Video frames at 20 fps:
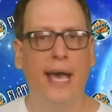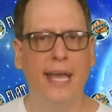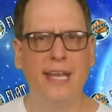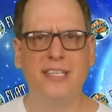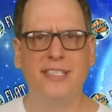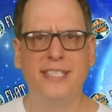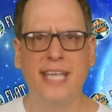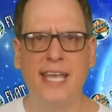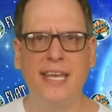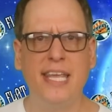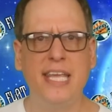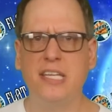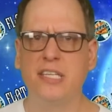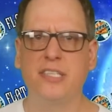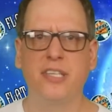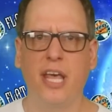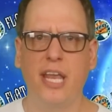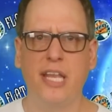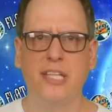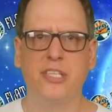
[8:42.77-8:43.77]
And instead, he
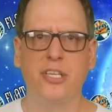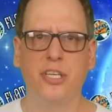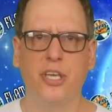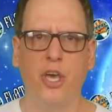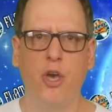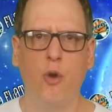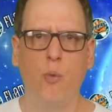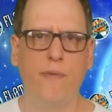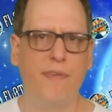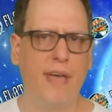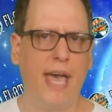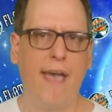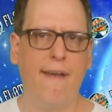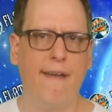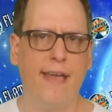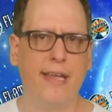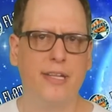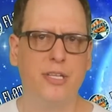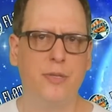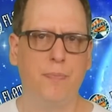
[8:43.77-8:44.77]
decided to go with
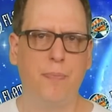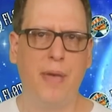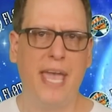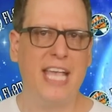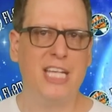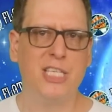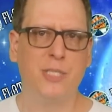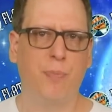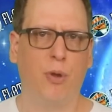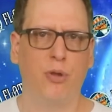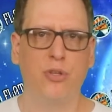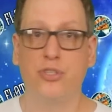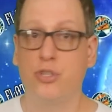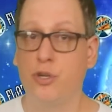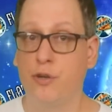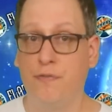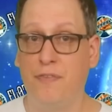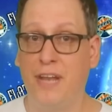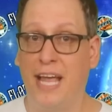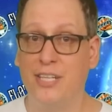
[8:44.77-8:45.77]
Eric DeBay's
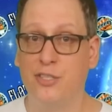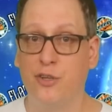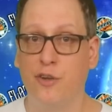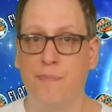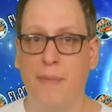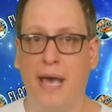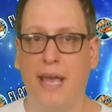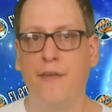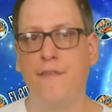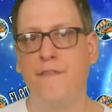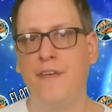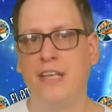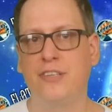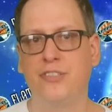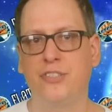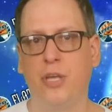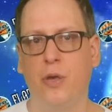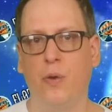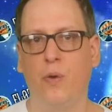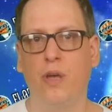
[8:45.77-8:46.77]
sponsored Flat Earth
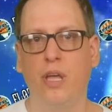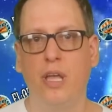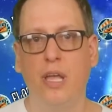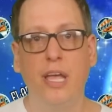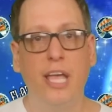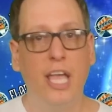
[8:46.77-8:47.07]
Manifesto.